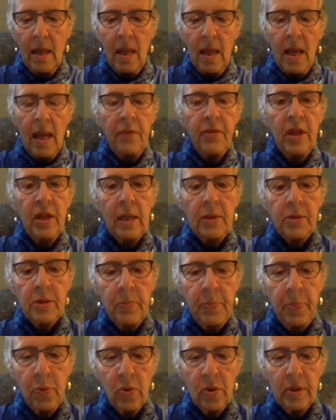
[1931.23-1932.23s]
And then it's
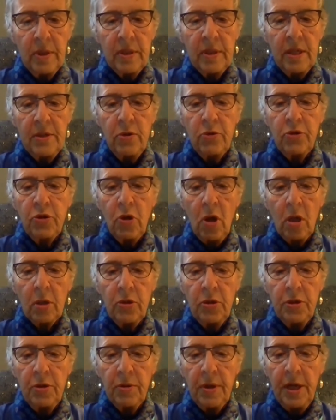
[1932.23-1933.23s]
important that you talk
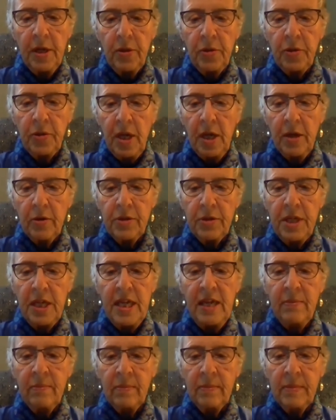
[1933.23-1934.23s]
to your healthcare
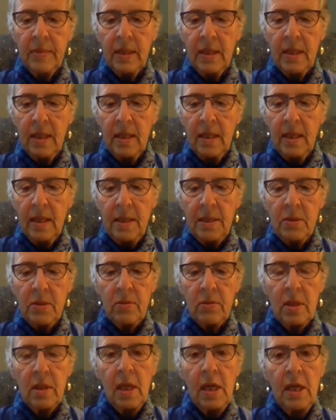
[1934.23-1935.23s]
team so
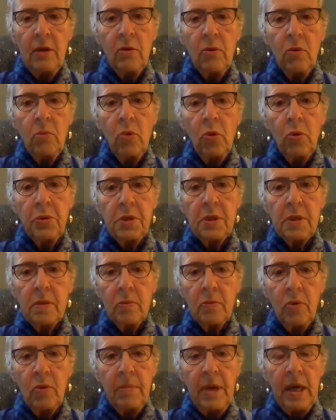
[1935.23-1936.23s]
that they know most
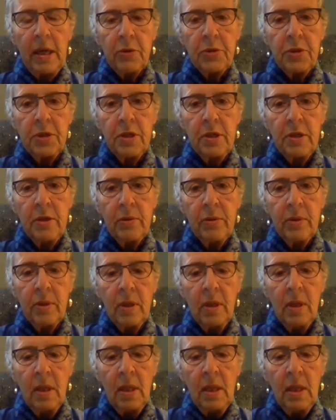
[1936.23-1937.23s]
what matters to you.
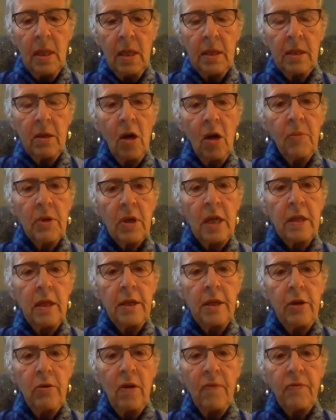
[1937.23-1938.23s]
And Carmen, I
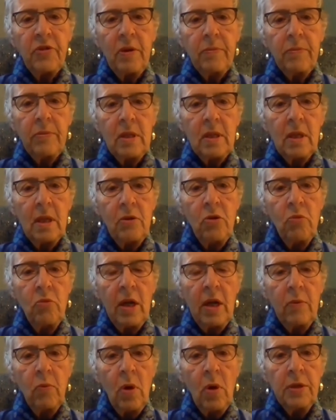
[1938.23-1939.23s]
think you have something that you
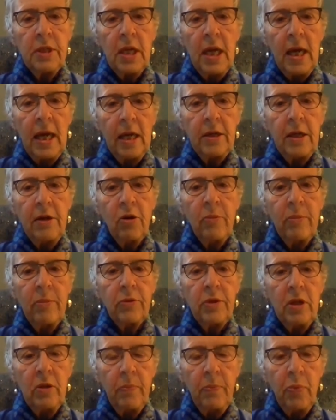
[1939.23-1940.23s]
might want to add here about
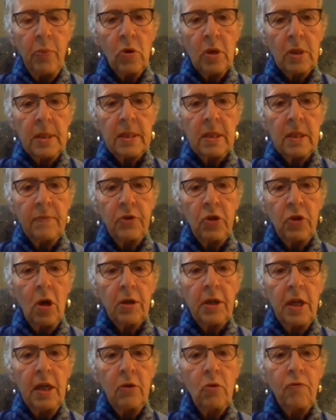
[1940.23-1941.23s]
the importance of
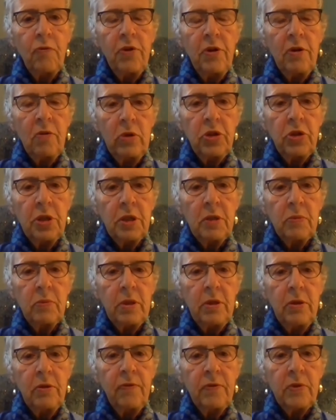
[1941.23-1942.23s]
talking over your wishes
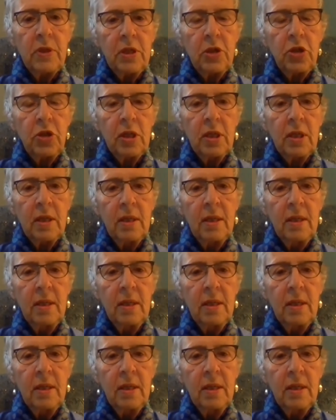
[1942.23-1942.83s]
with your physician.